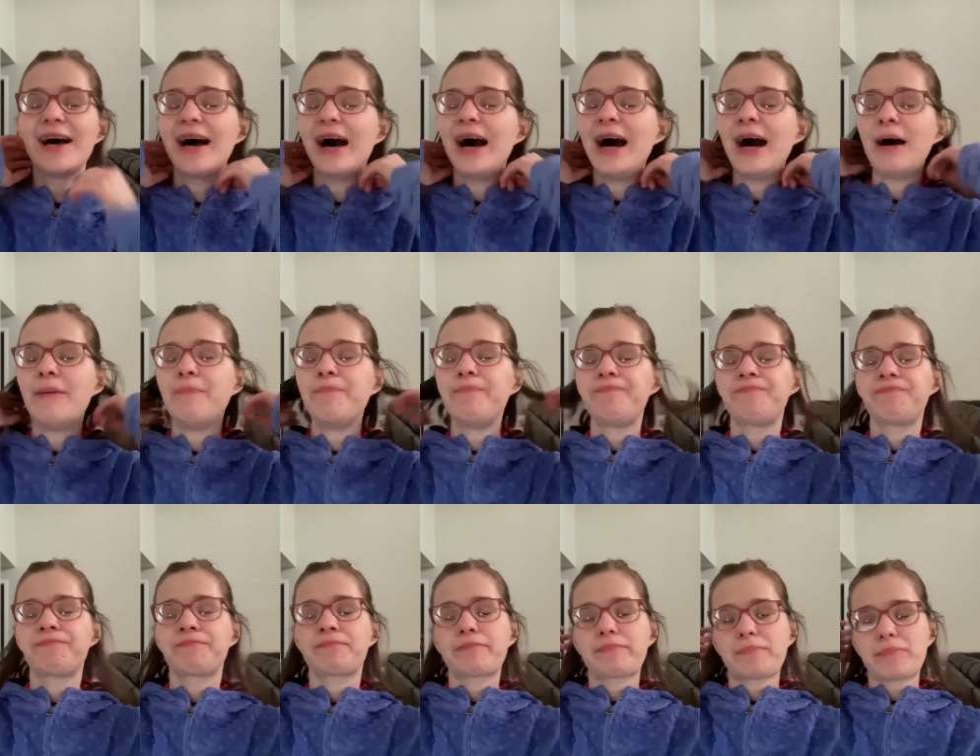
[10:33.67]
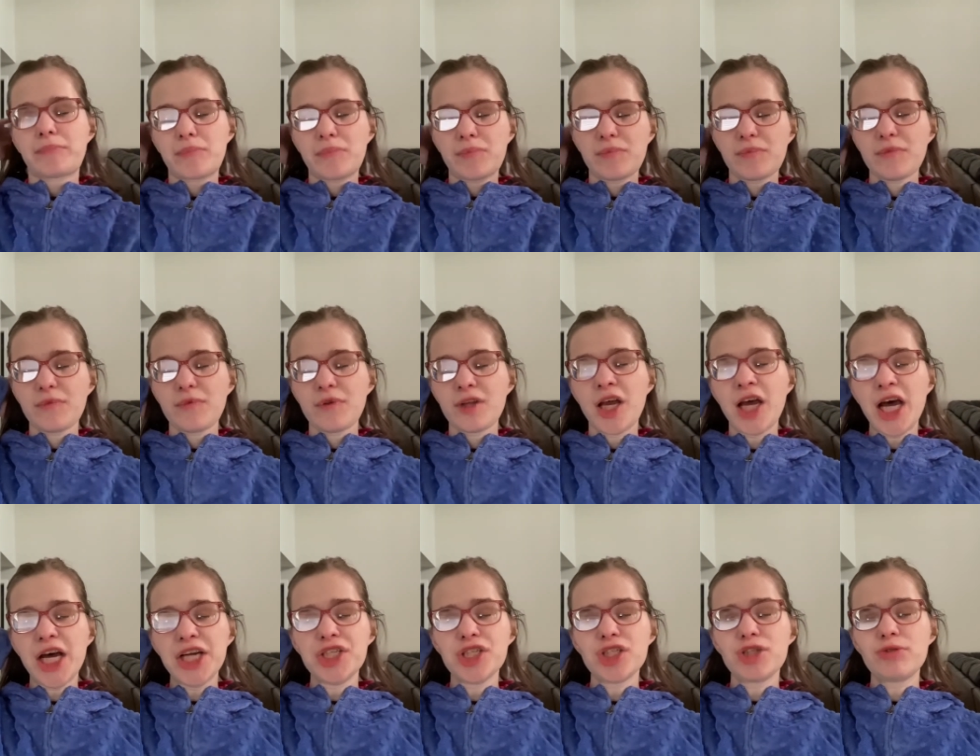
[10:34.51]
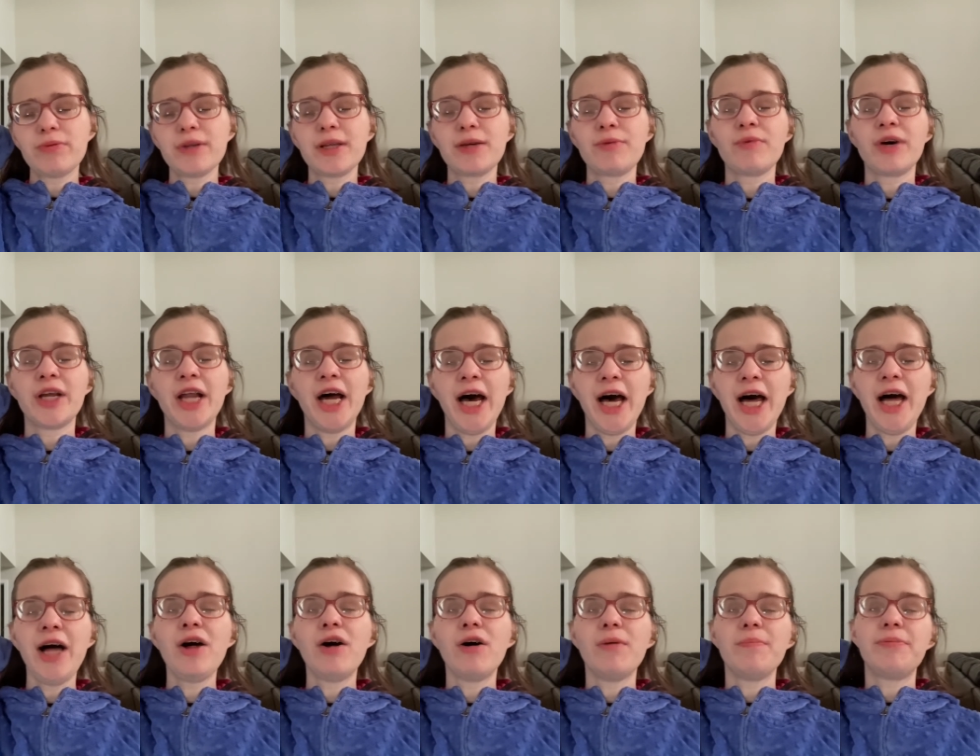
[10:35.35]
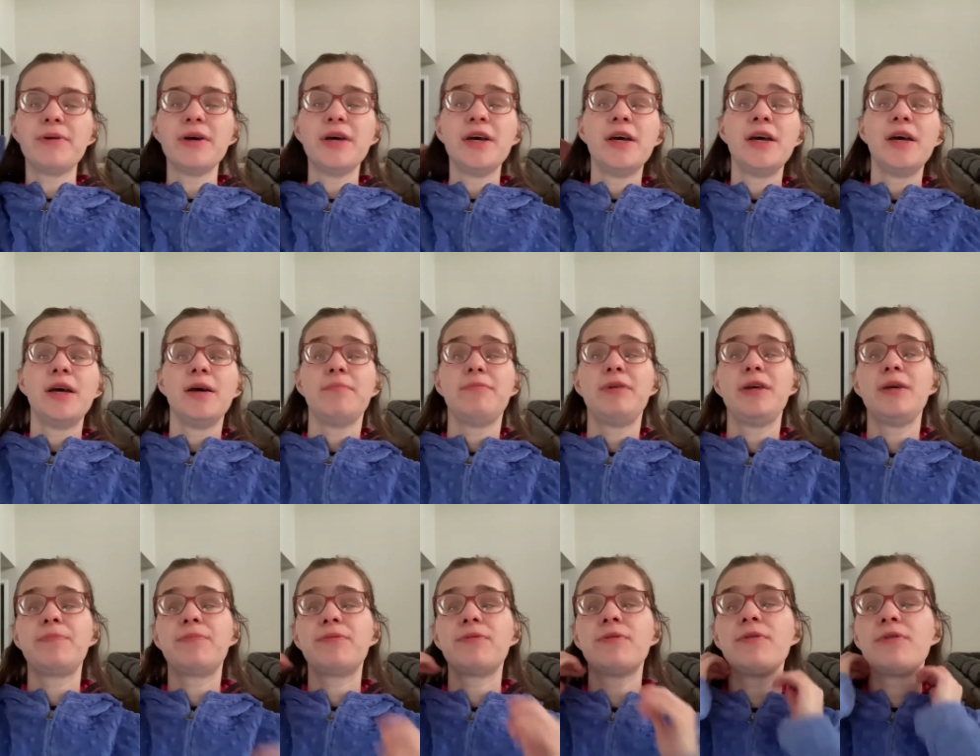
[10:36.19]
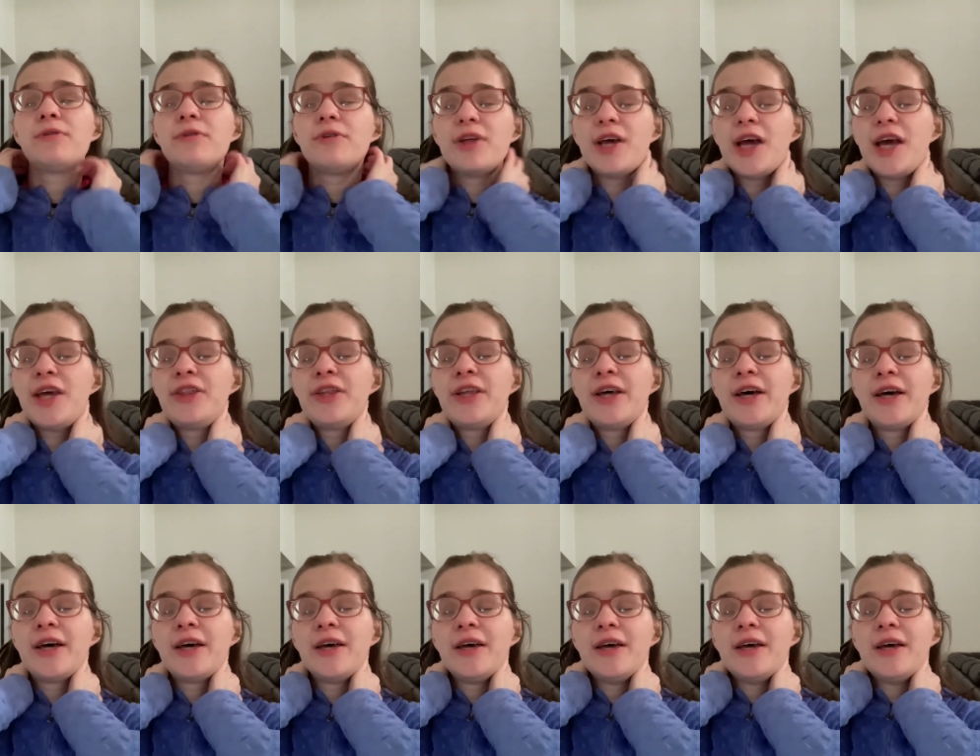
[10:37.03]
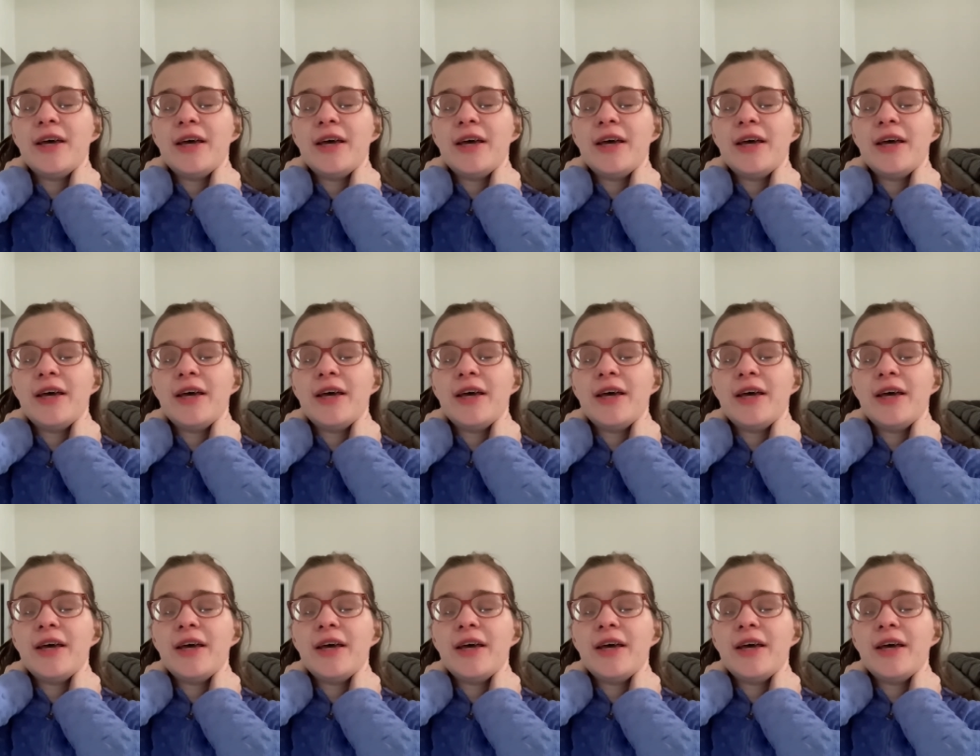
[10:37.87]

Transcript: I just really want to help people in the